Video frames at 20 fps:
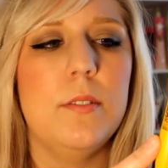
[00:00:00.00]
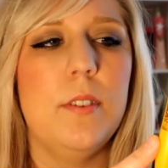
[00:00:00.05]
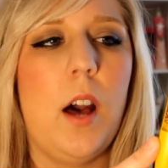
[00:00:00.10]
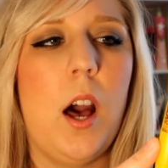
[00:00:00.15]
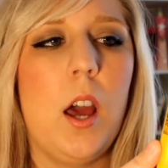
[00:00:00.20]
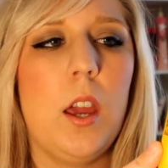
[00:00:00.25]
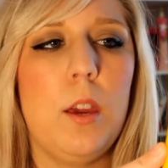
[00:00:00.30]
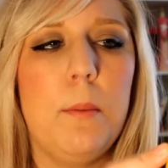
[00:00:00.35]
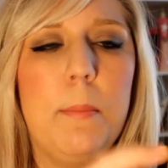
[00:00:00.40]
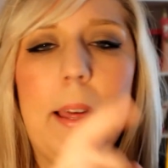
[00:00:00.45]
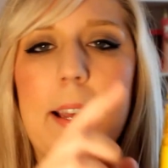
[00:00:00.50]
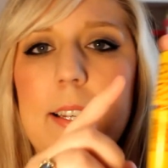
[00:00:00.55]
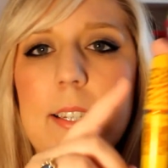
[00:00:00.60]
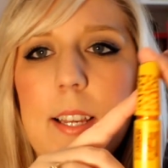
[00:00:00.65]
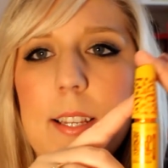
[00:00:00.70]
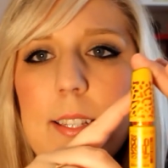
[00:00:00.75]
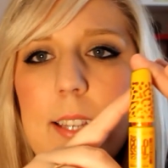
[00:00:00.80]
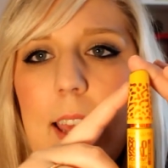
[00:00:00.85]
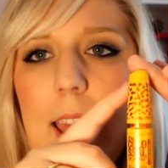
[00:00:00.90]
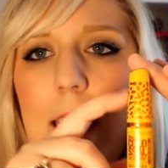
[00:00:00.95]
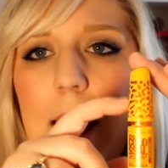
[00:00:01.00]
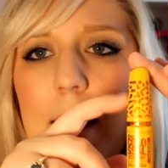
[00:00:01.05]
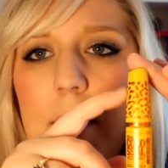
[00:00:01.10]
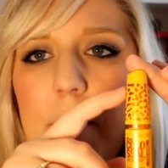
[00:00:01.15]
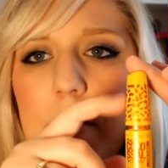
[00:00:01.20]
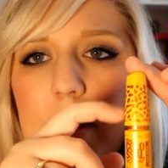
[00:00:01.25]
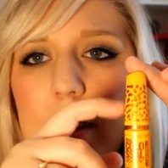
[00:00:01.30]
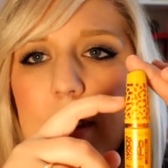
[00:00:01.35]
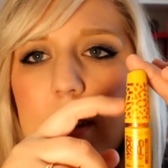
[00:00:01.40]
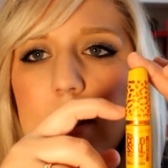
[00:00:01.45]
Volume that doesn't
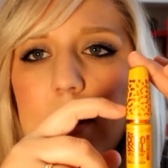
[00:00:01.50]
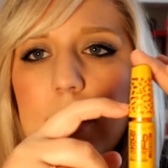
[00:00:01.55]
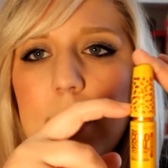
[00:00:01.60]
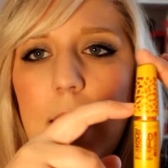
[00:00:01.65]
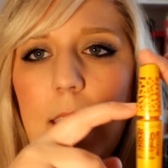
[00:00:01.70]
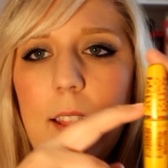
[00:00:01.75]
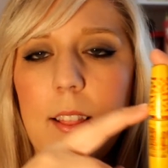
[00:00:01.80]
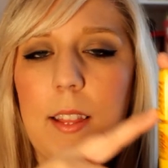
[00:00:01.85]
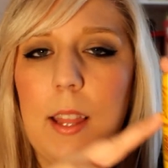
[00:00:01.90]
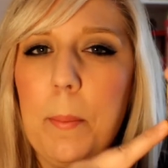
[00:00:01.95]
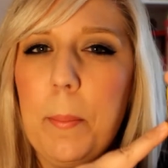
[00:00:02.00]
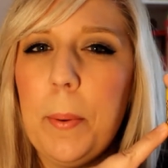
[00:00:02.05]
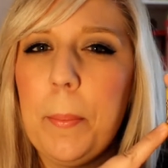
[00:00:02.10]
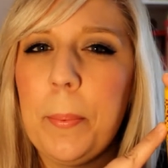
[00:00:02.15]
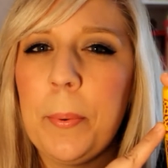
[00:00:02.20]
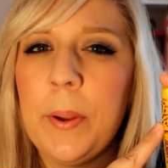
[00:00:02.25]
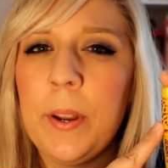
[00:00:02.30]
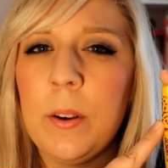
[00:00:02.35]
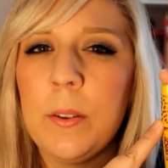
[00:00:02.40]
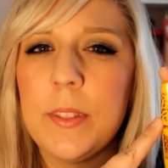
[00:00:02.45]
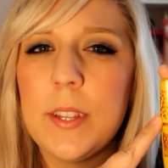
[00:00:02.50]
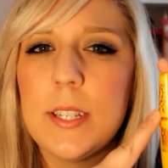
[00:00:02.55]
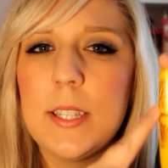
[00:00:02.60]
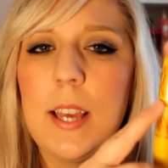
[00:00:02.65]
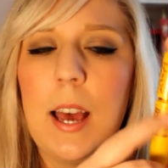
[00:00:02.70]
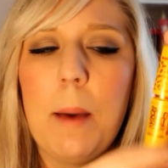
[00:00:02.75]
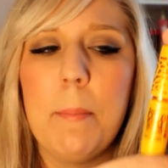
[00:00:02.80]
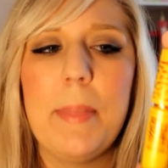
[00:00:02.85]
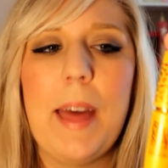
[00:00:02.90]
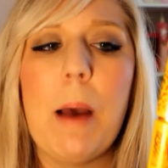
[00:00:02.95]
have this like leopard print on the top.